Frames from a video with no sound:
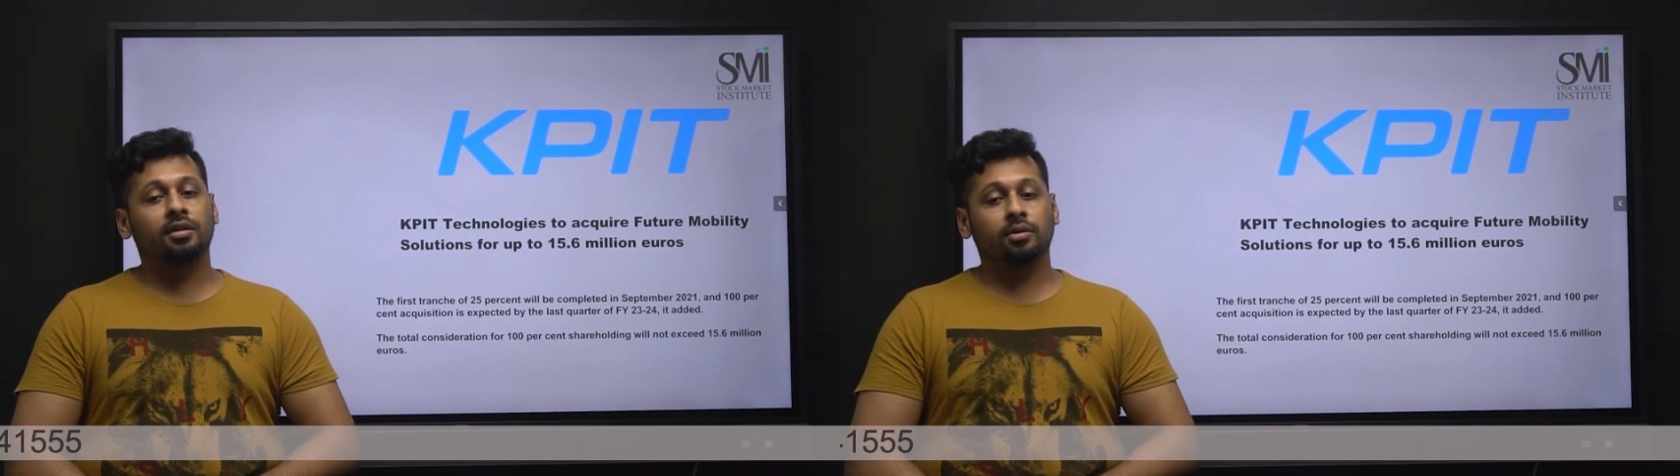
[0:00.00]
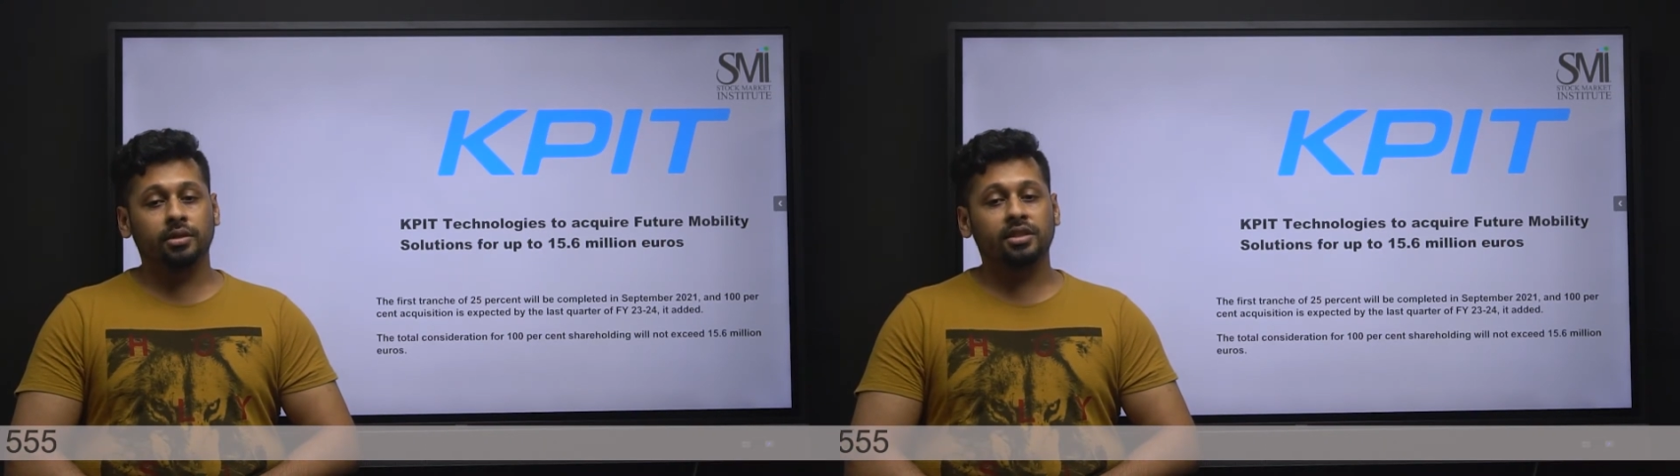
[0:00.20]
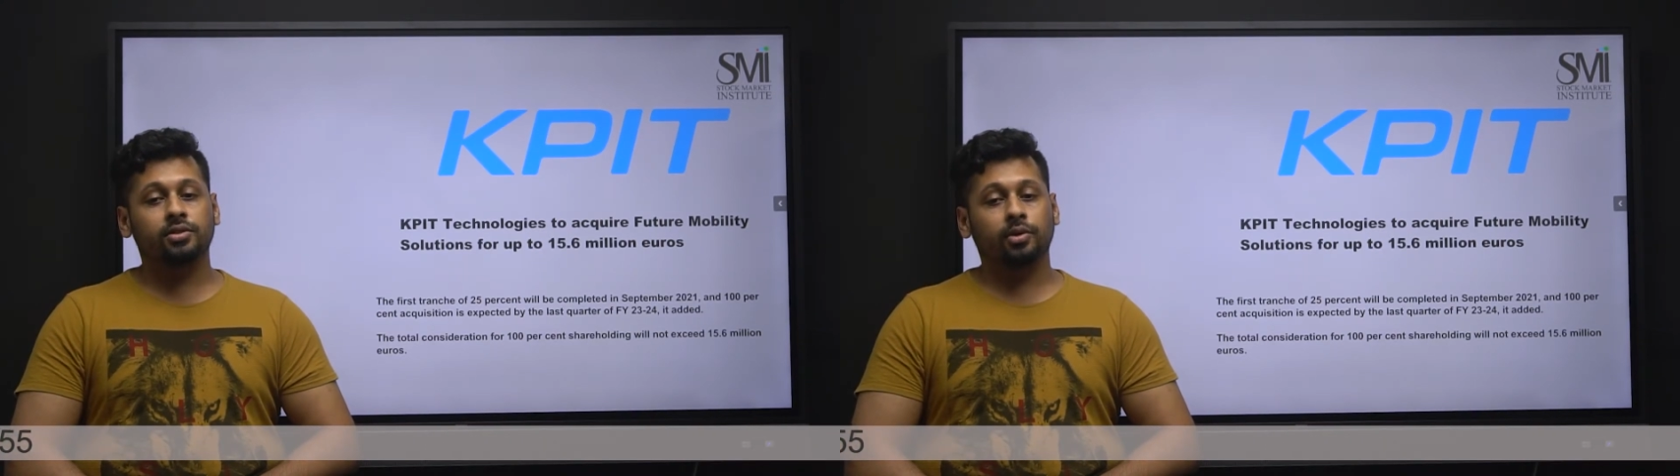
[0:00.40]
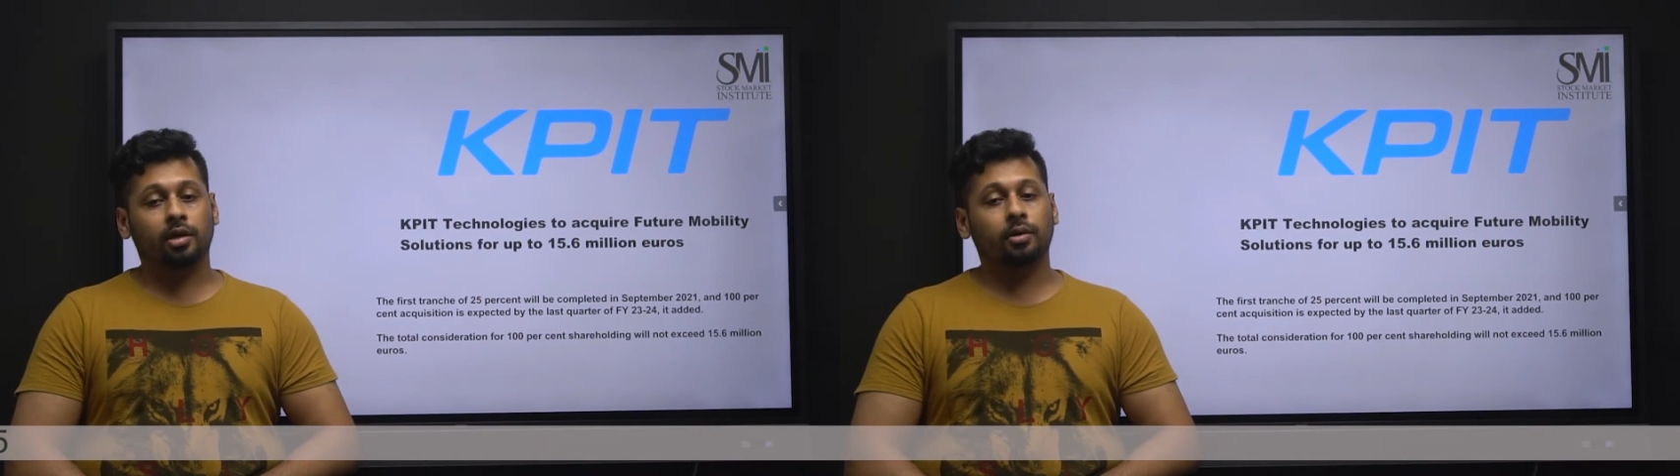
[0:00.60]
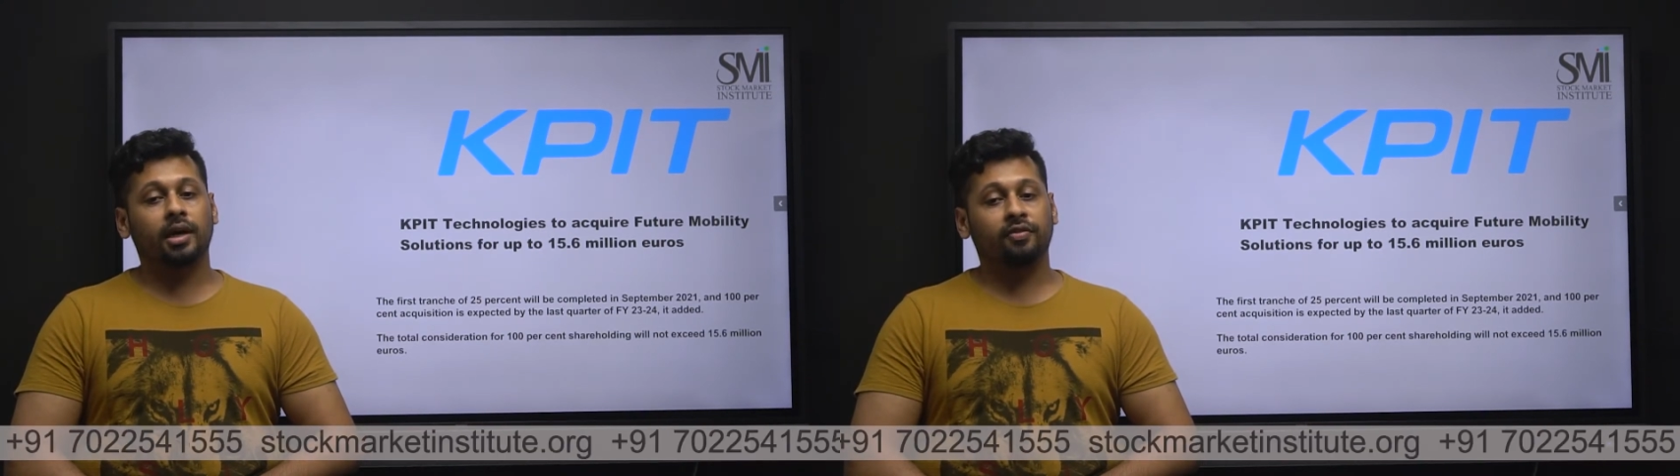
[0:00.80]
which is to
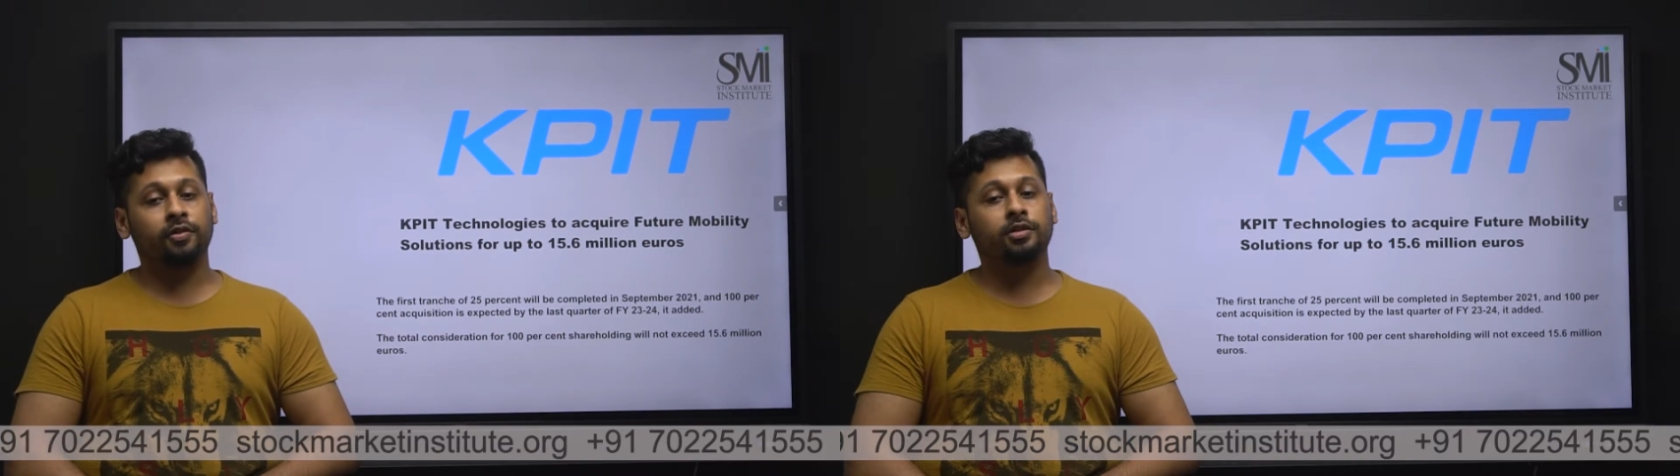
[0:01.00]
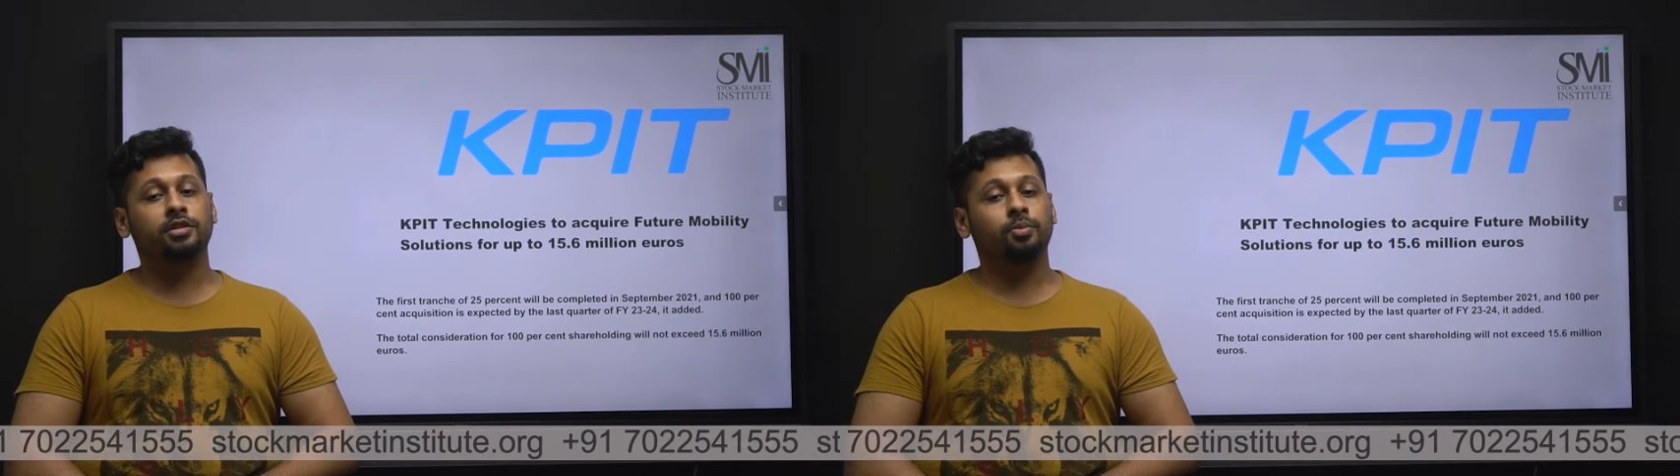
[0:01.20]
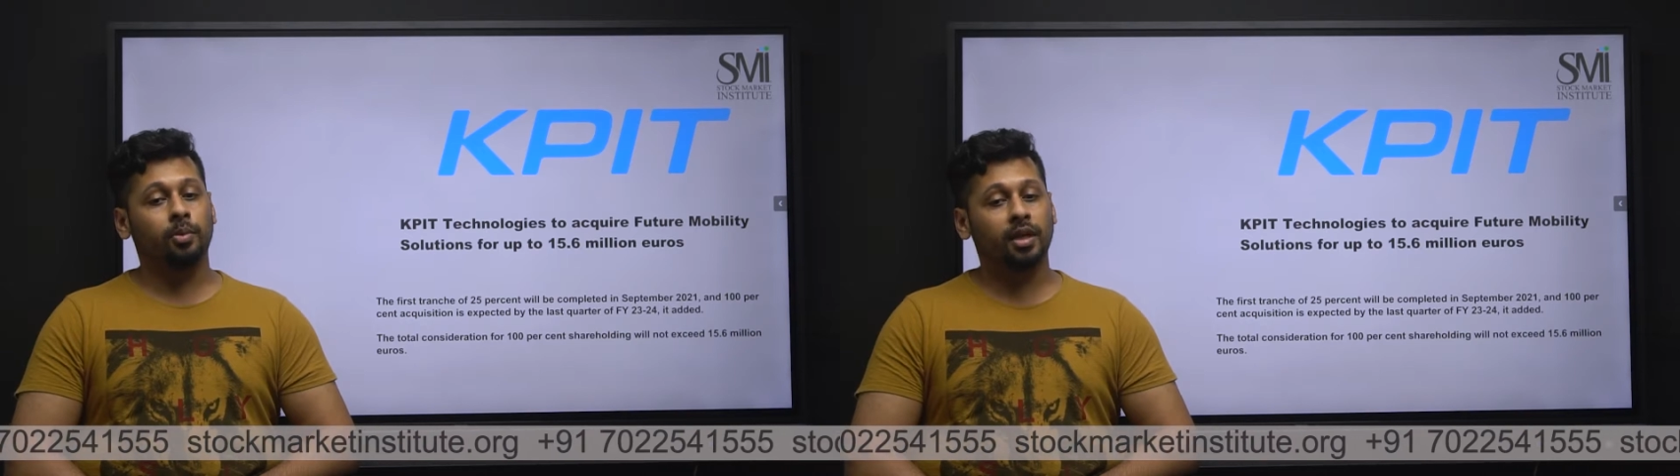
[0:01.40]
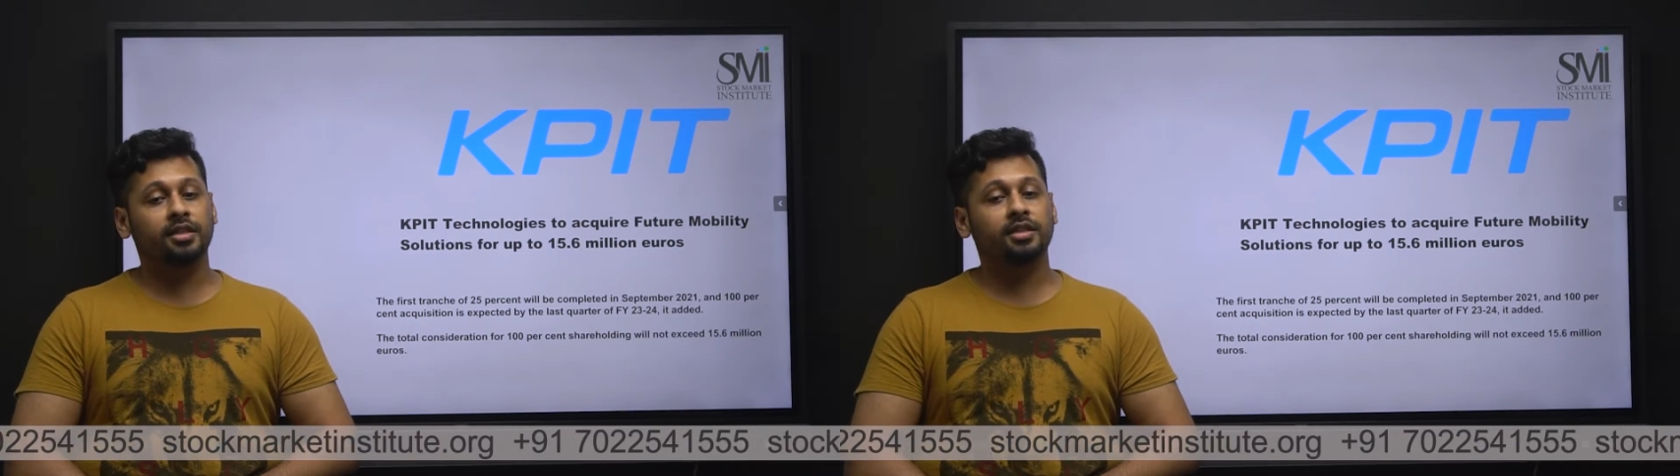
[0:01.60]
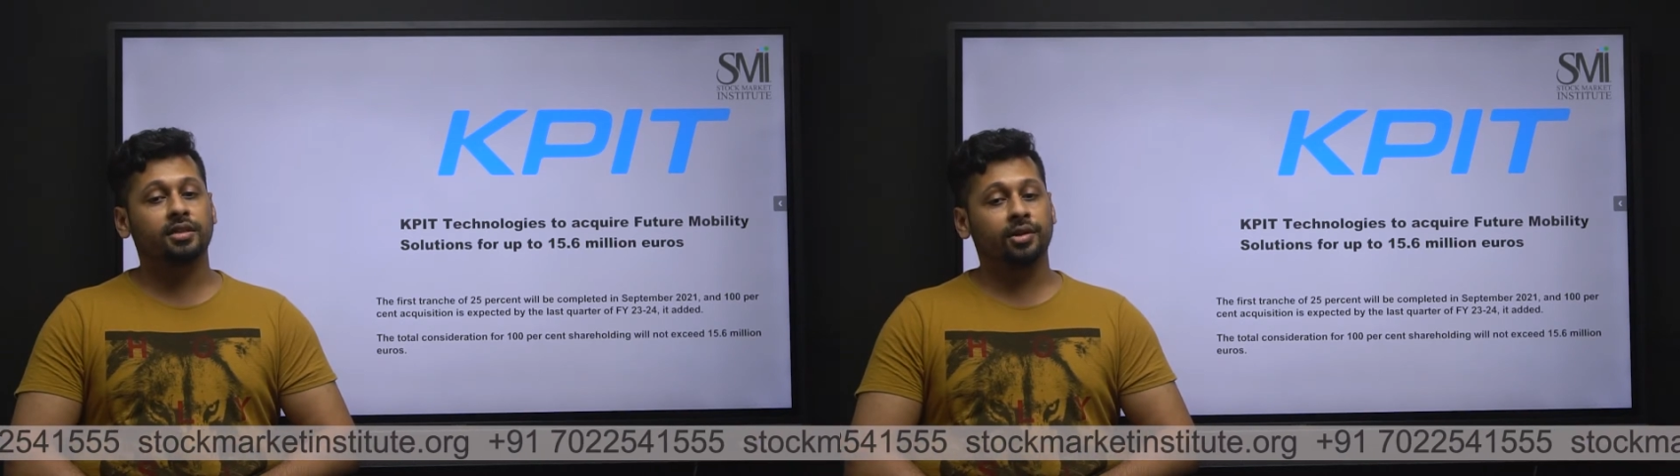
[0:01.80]
acquire future
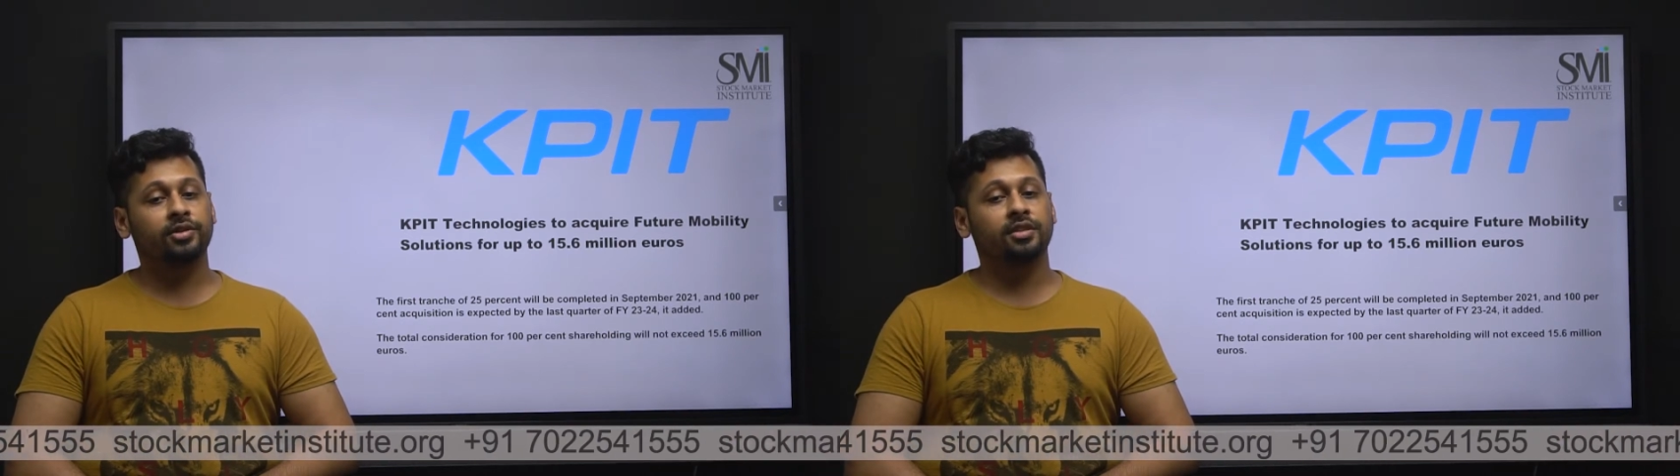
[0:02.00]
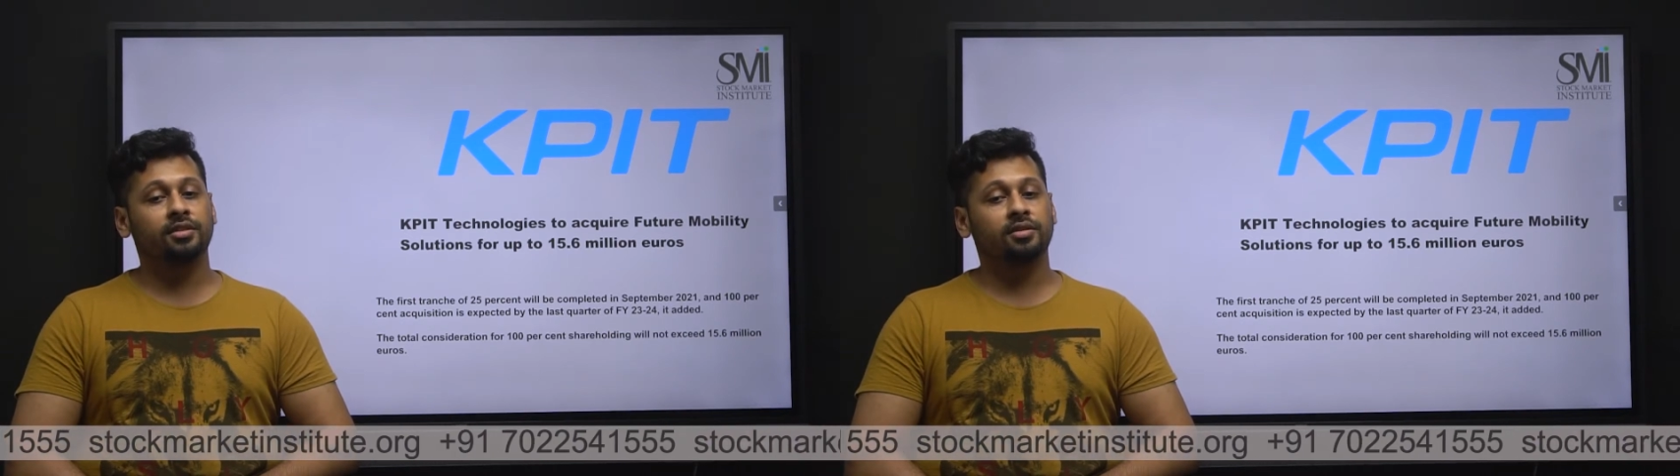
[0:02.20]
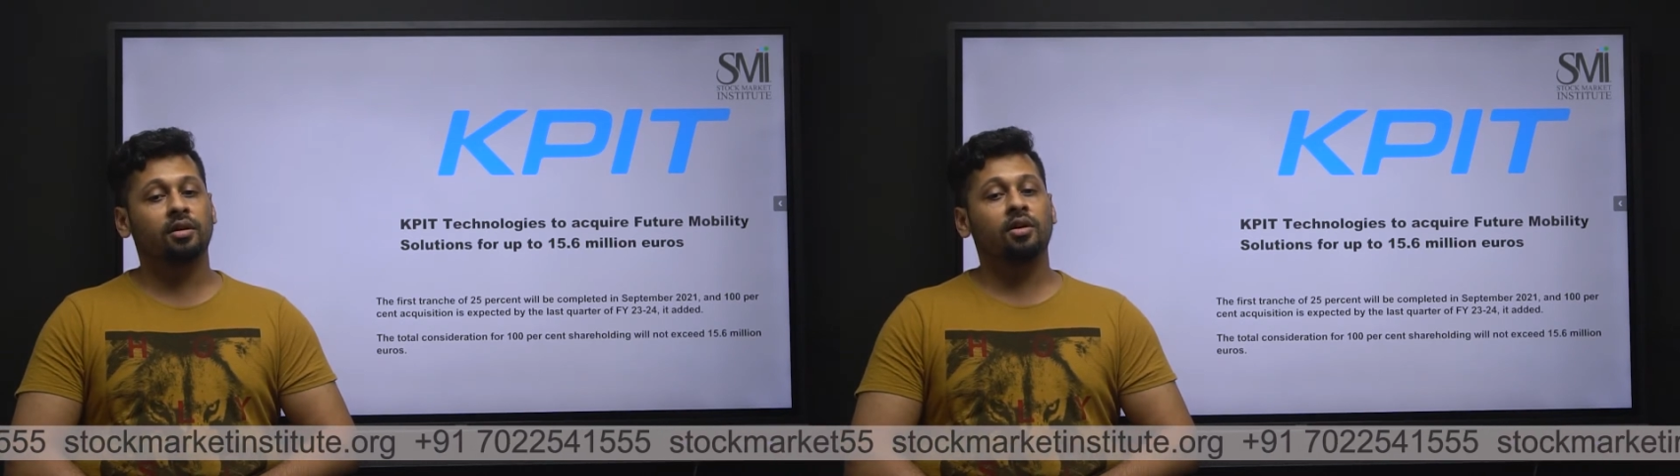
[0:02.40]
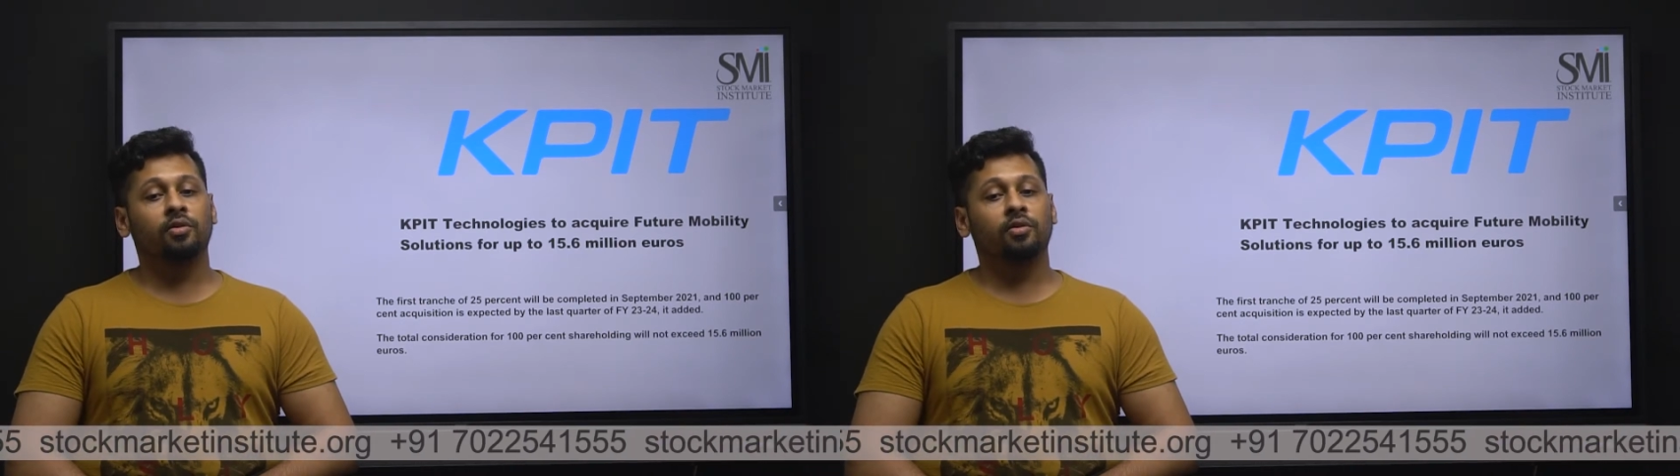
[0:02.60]
mobility solutions